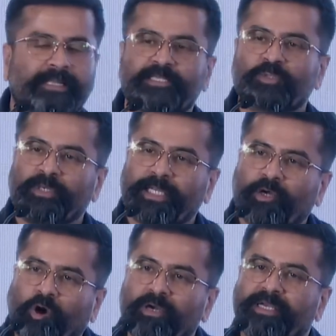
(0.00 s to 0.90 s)
is only
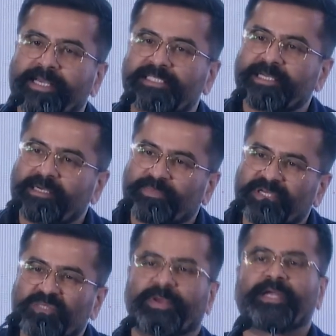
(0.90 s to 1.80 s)
context and
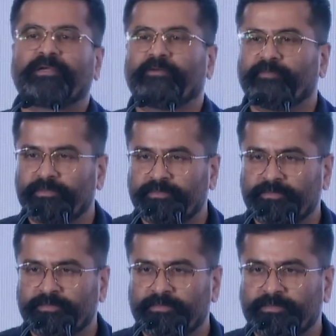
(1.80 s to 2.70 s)
perspective.
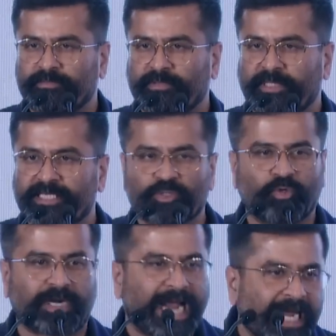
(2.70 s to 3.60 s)
There's
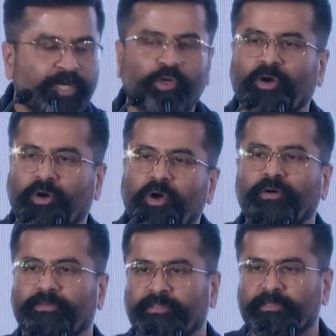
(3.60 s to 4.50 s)
no right or
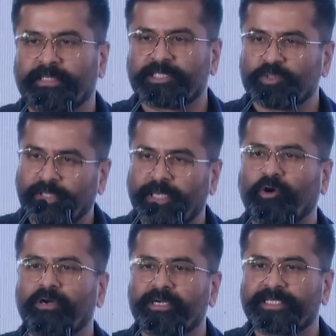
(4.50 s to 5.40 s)
wrong. There is only
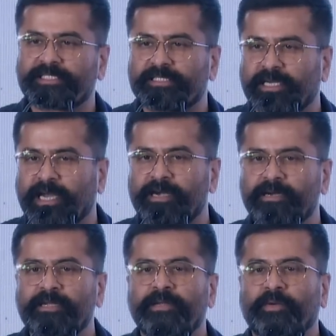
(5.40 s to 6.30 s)
context
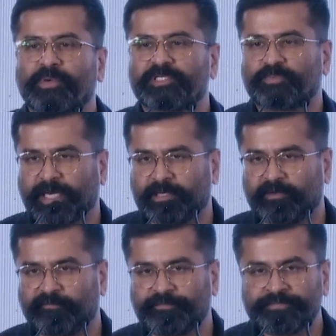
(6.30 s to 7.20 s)
and
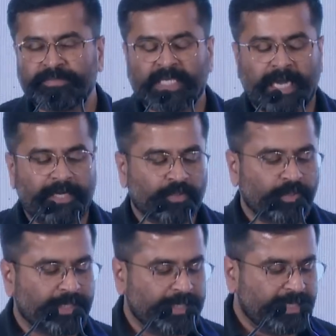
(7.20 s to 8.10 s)
perspective. And
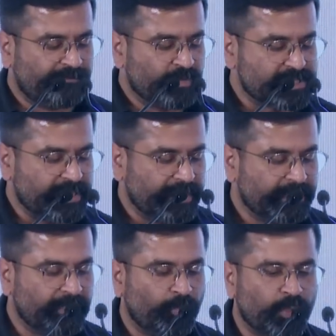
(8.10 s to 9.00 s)
if you see
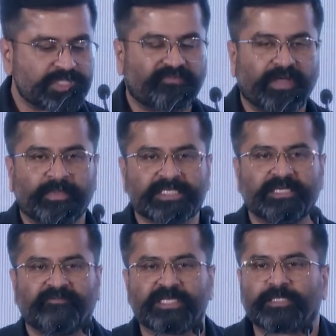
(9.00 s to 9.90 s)
the most famous
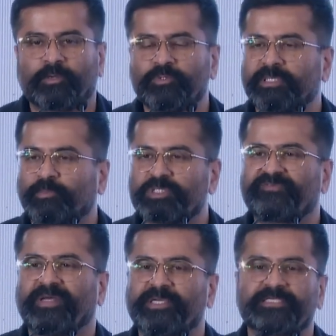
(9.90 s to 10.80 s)
investor, who's the most
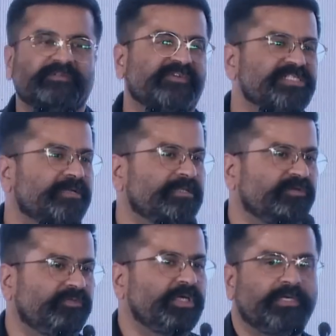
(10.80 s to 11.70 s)
famous investor in
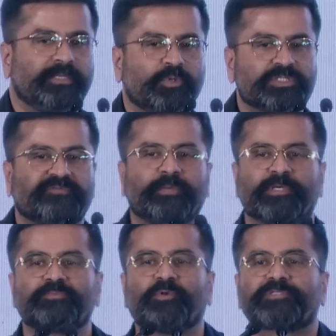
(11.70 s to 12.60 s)
the world? The most
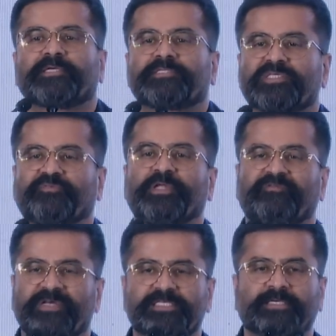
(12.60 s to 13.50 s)
famous, most successful
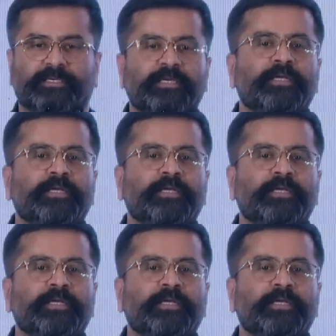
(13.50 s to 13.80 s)
investor,